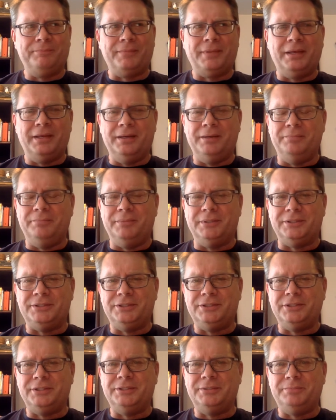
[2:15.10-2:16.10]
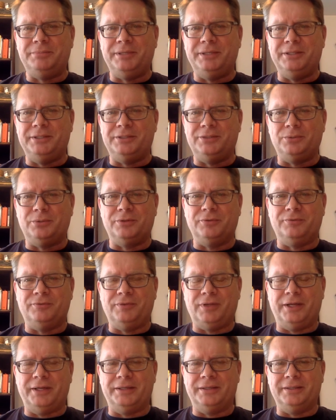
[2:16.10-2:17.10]
It must just be sort of
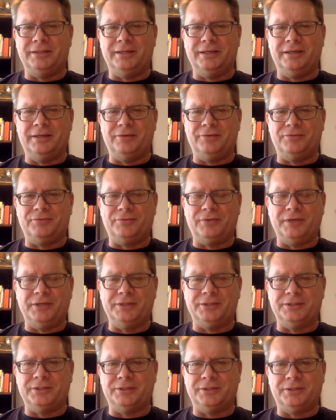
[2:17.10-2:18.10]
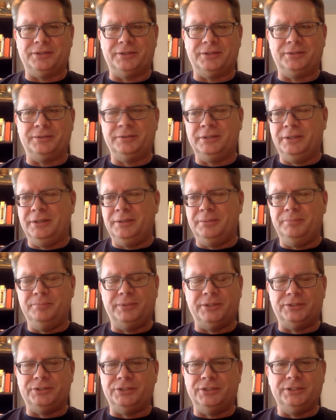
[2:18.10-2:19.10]
like an affront to her,
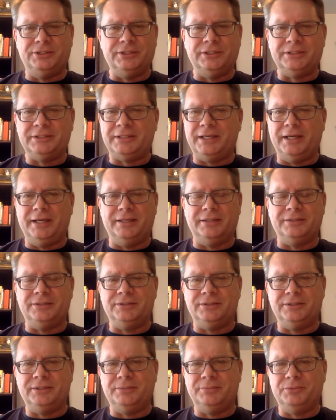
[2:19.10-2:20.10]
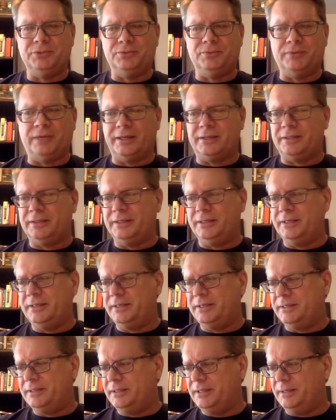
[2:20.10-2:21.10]
but she just answers him directly and
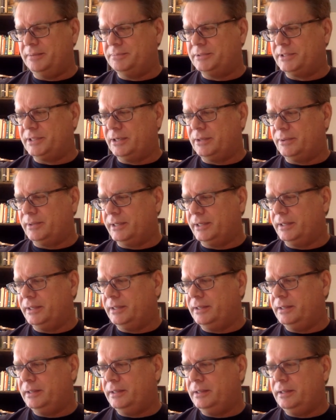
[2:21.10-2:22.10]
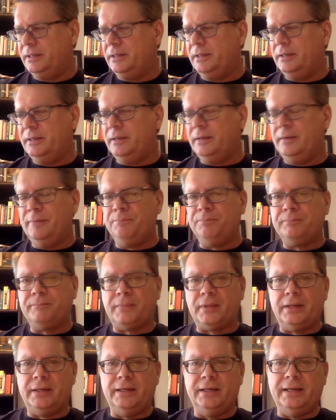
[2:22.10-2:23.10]
it keeps going.
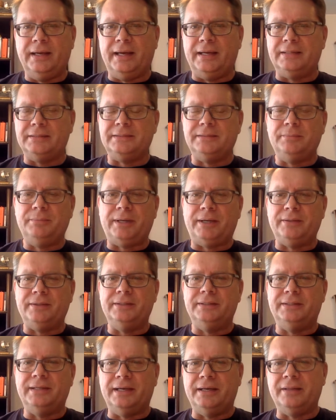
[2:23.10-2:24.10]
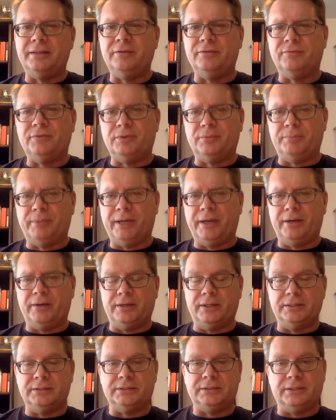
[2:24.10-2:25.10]
He asks about the death of her
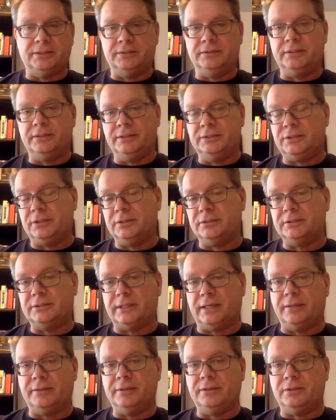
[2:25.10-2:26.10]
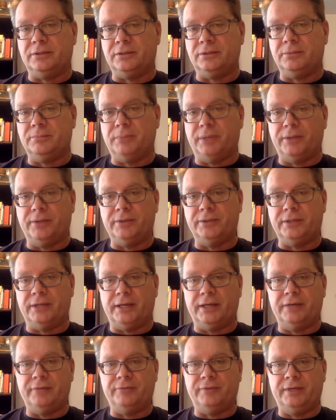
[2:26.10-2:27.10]
parents, and it turns out that her mother
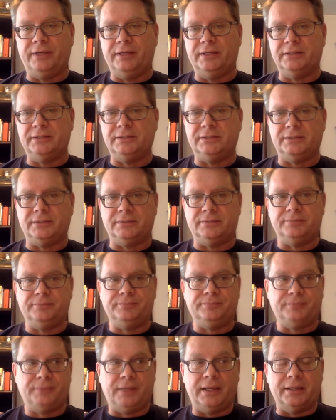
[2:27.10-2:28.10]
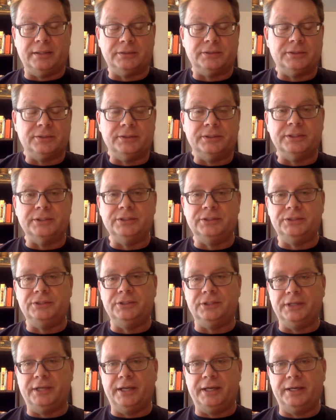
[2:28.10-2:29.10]
died of cancer. Cancer is
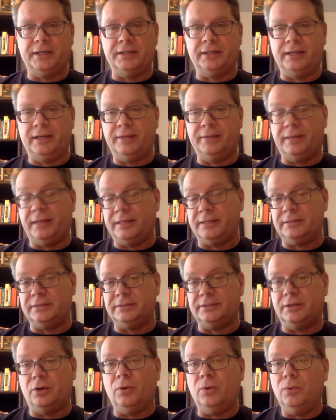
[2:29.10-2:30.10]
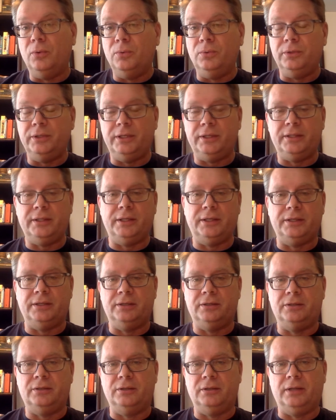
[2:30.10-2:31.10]
genetic, and that's the only thing in
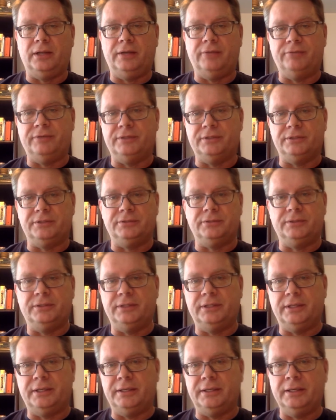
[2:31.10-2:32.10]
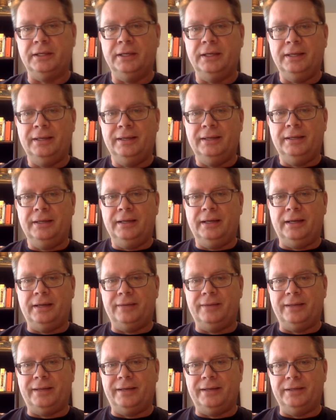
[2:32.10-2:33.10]
her life history
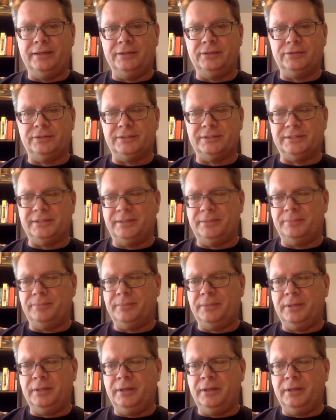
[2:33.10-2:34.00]
that interests him.